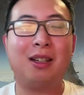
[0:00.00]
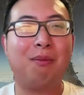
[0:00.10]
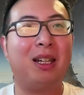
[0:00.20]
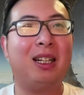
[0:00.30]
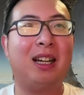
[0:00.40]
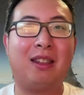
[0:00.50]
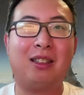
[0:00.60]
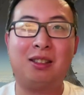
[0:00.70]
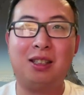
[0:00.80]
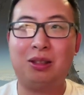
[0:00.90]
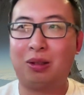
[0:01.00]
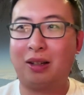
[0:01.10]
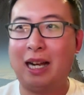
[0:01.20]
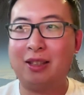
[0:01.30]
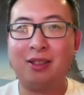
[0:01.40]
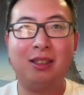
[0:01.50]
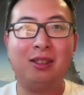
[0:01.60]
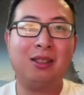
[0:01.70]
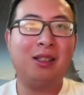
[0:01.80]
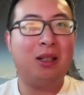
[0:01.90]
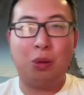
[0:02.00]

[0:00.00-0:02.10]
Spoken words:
something and then seize your assets,